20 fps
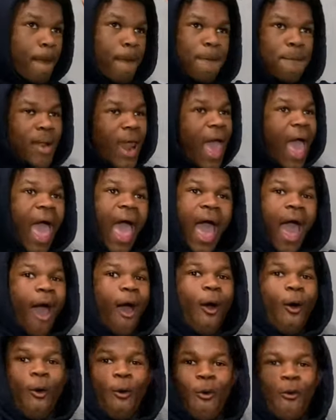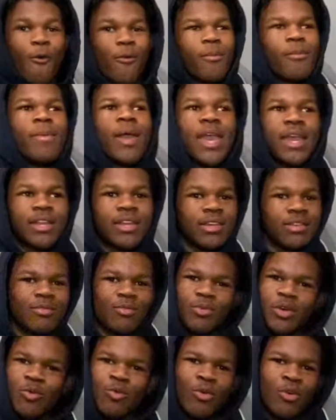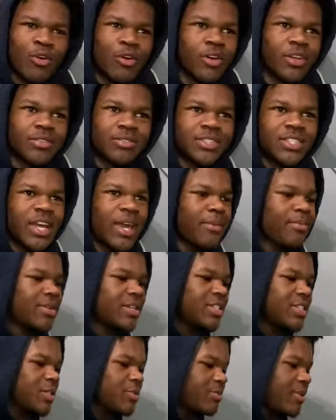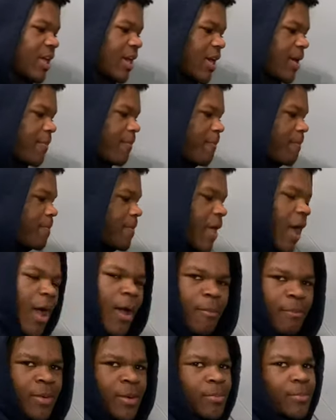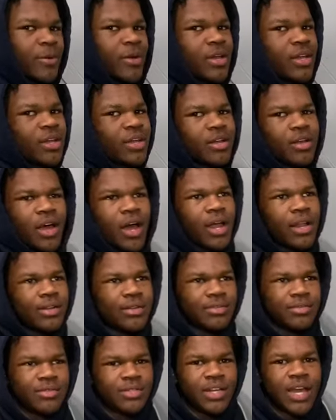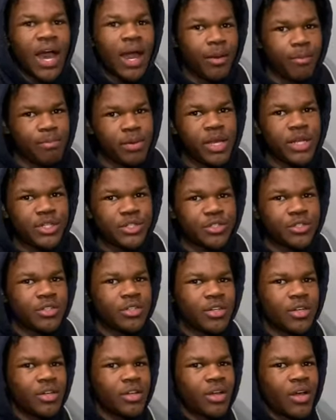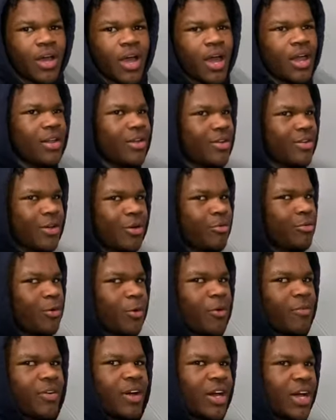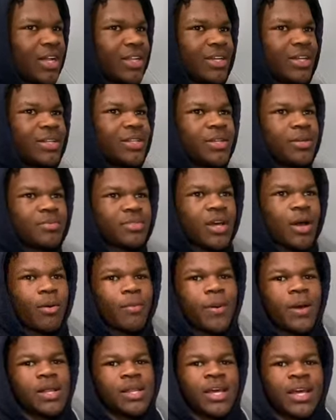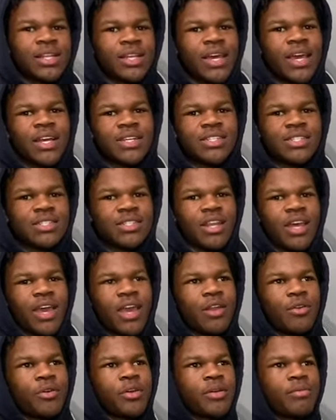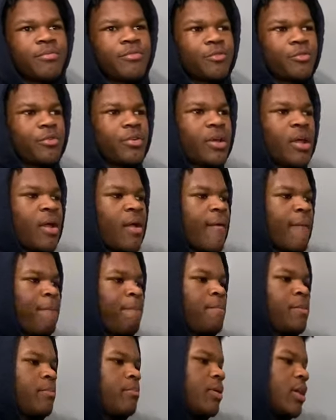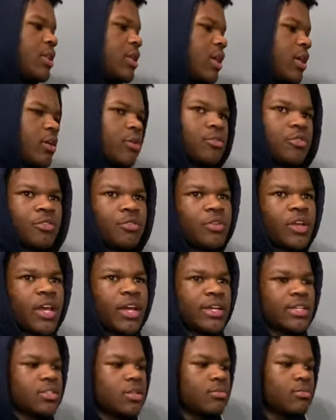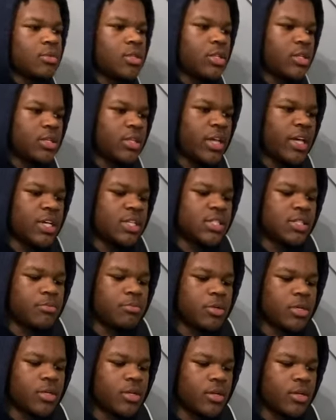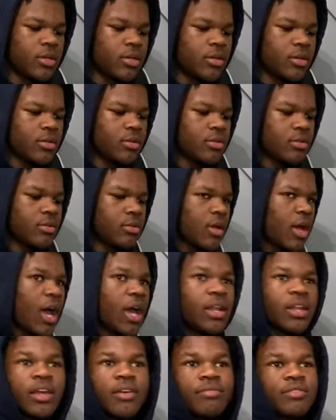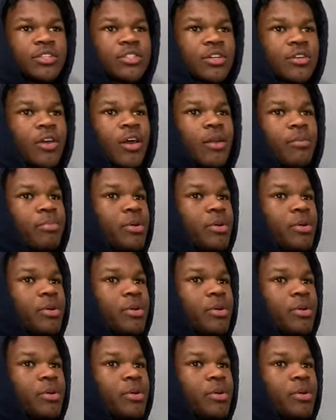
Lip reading: Blah! Made it. We won. Championship game. I remember it. Got a picture. I don't know if I got the clips. I would probably have to ask his dad or him for it. Probably ain't gonna do that because I'm a little lazy, but I definitely show y'all the